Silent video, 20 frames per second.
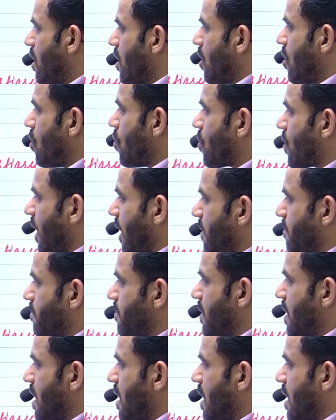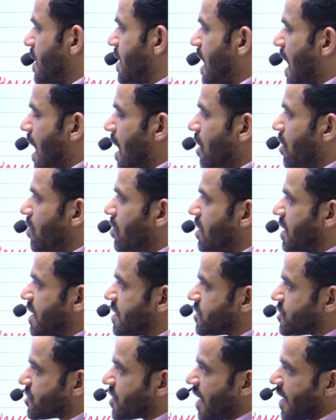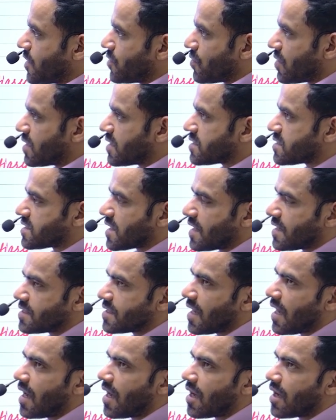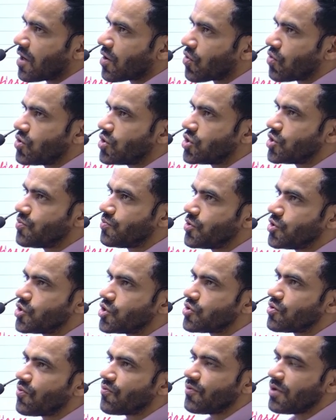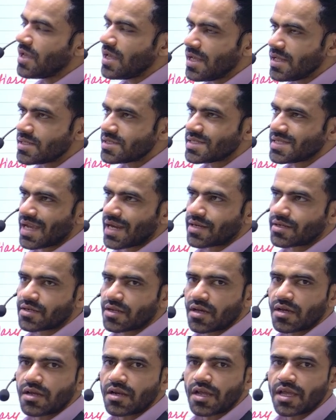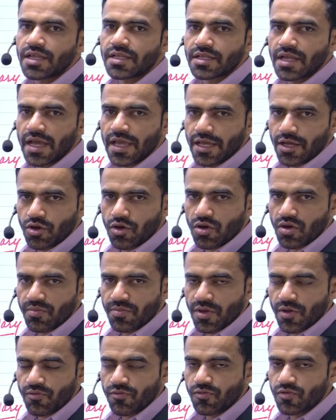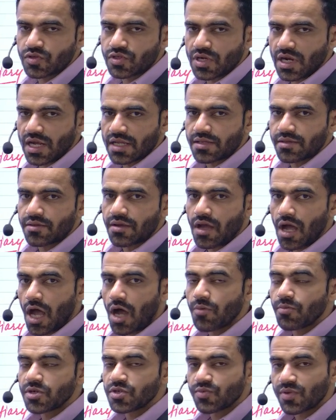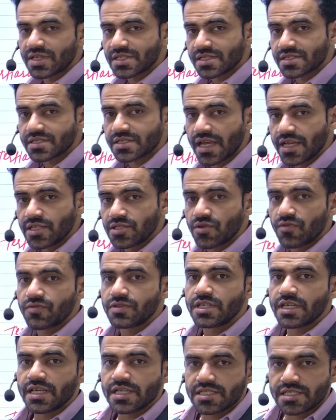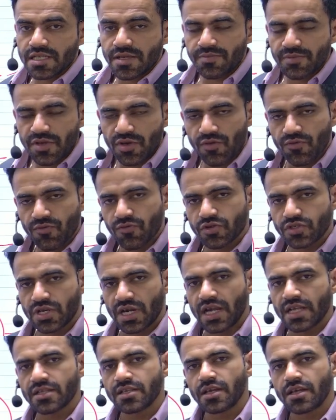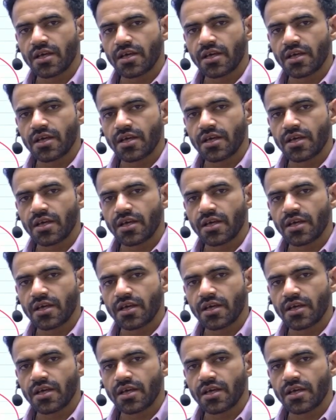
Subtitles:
Okay, now let's try to understand the contribution of each sector in the economy of Gujarat. How much was the size of GSDP of Gujarat?